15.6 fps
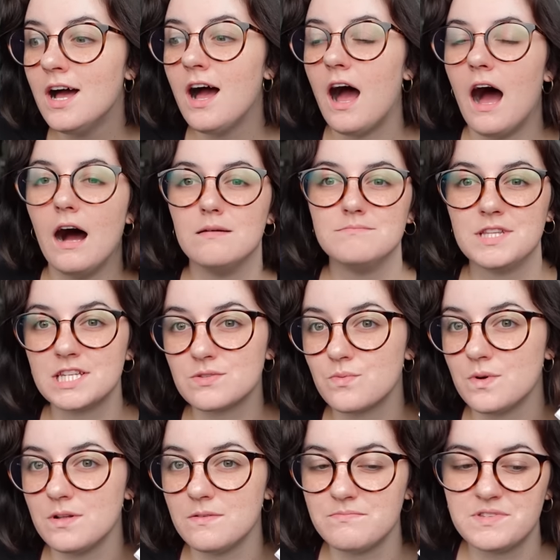Um, this
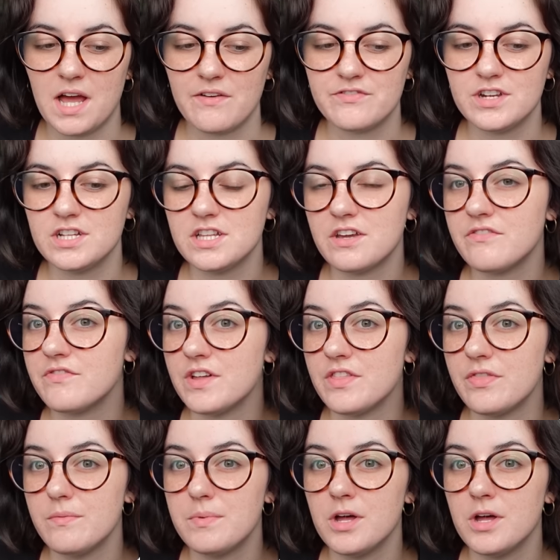will definitely fit the